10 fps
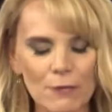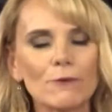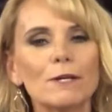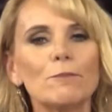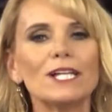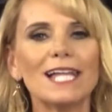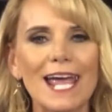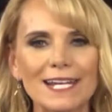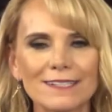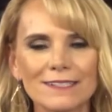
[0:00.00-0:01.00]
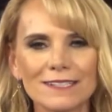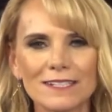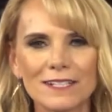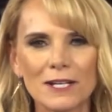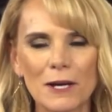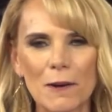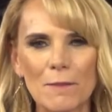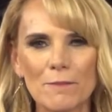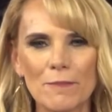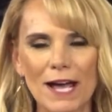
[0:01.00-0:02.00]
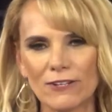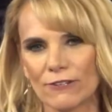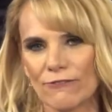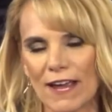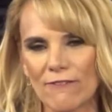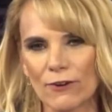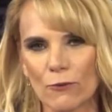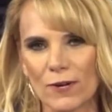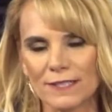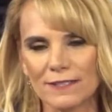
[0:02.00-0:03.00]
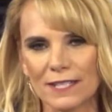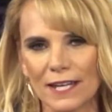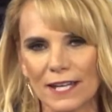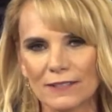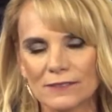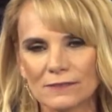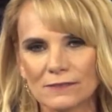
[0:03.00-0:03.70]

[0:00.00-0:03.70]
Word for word: be replaced by your favor once again.